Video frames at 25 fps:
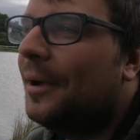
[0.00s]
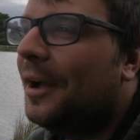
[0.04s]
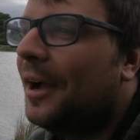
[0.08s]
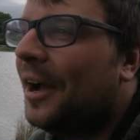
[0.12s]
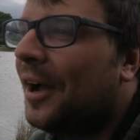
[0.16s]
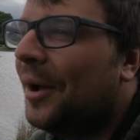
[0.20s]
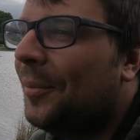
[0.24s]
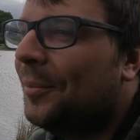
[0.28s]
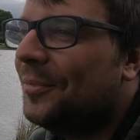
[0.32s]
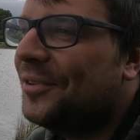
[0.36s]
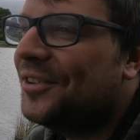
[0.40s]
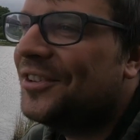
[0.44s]

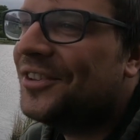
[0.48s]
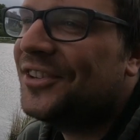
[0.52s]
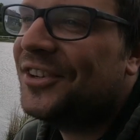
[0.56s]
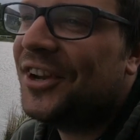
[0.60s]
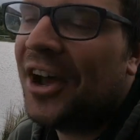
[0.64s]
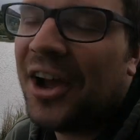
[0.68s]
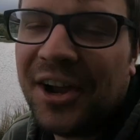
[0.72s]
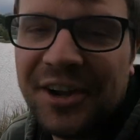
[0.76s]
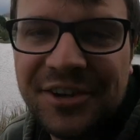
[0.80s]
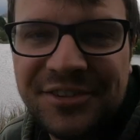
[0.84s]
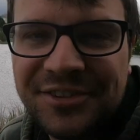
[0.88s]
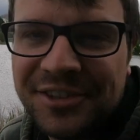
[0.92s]
I'm
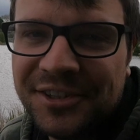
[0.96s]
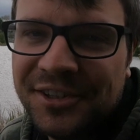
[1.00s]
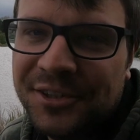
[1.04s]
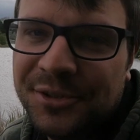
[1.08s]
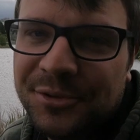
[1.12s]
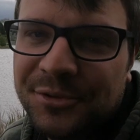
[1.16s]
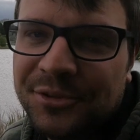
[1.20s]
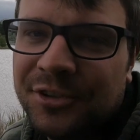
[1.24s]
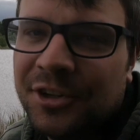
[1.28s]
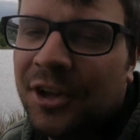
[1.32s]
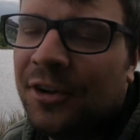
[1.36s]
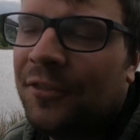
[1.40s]
starting to
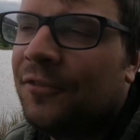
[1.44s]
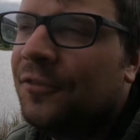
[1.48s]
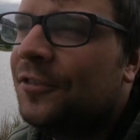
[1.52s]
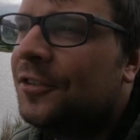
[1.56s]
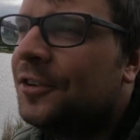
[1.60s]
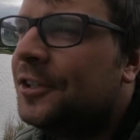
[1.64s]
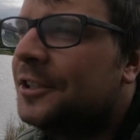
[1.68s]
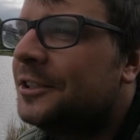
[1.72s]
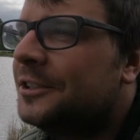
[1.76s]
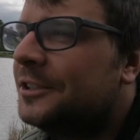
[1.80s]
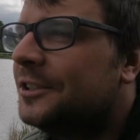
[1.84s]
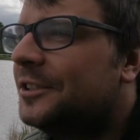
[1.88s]
lose
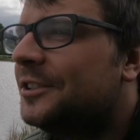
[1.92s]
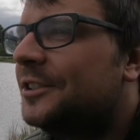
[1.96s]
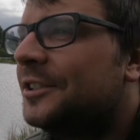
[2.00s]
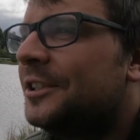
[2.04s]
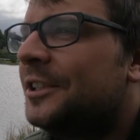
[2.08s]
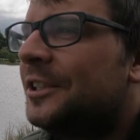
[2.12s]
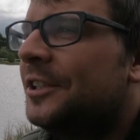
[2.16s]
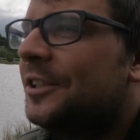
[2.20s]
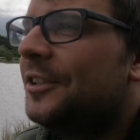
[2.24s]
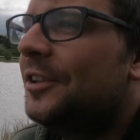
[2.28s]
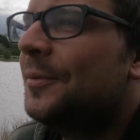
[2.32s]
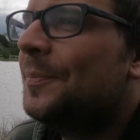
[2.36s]
confidence,
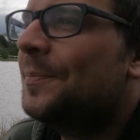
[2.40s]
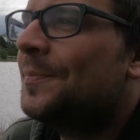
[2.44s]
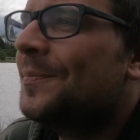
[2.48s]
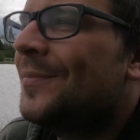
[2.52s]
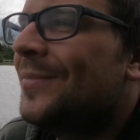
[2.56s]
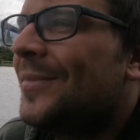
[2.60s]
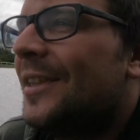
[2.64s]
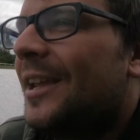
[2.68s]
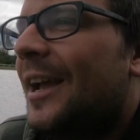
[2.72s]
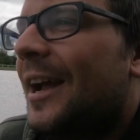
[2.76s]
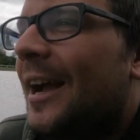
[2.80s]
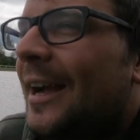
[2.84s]
and
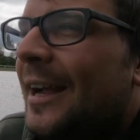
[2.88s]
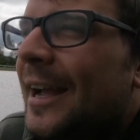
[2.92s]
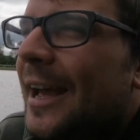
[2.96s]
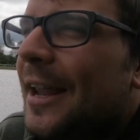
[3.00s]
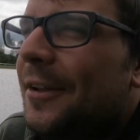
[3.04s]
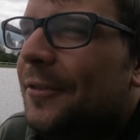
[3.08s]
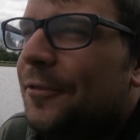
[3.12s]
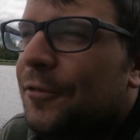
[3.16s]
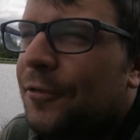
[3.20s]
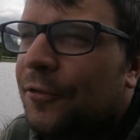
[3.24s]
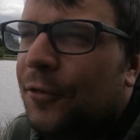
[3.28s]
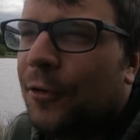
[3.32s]
I
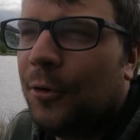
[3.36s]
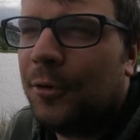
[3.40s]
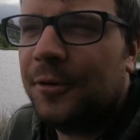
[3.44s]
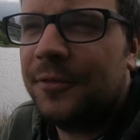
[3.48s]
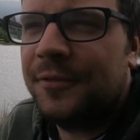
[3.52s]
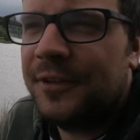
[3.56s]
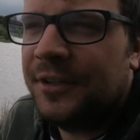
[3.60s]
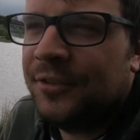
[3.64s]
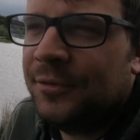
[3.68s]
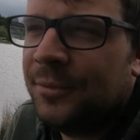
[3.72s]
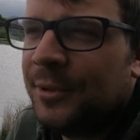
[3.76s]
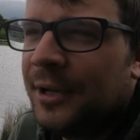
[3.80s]
kind of thought
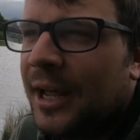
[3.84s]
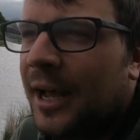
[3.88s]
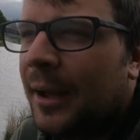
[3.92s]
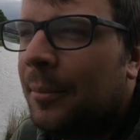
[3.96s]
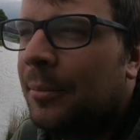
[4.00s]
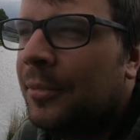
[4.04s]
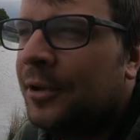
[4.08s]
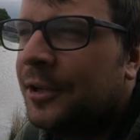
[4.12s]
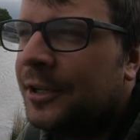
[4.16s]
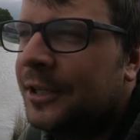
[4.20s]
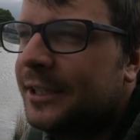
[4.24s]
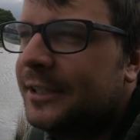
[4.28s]
this would
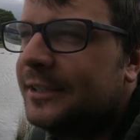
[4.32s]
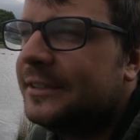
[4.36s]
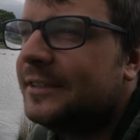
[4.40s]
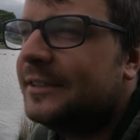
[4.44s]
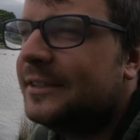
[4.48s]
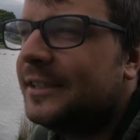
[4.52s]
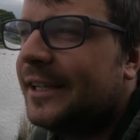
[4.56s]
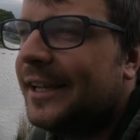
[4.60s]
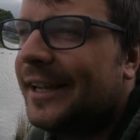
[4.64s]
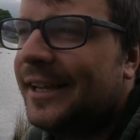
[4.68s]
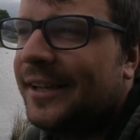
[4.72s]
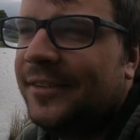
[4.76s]
happen.
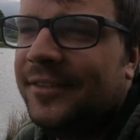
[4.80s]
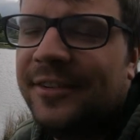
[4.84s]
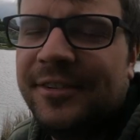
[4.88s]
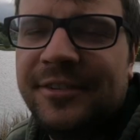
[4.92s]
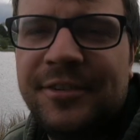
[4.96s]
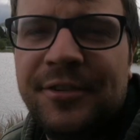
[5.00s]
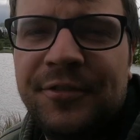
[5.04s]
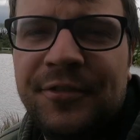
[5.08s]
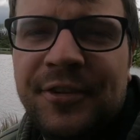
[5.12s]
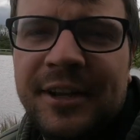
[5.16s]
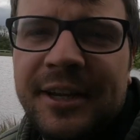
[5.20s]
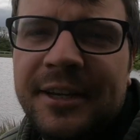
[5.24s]
It's easy
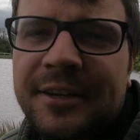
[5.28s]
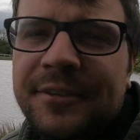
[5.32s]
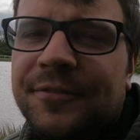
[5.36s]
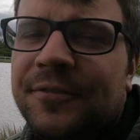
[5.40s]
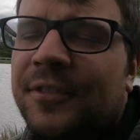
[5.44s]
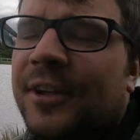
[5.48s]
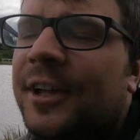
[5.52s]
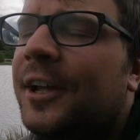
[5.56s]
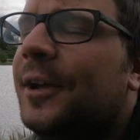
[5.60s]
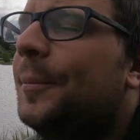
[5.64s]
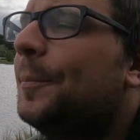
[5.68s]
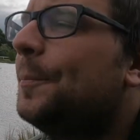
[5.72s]
to think
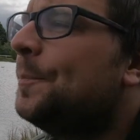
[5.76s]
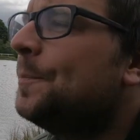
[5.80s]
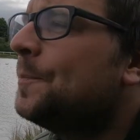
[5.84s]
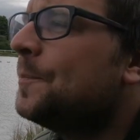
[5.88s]
that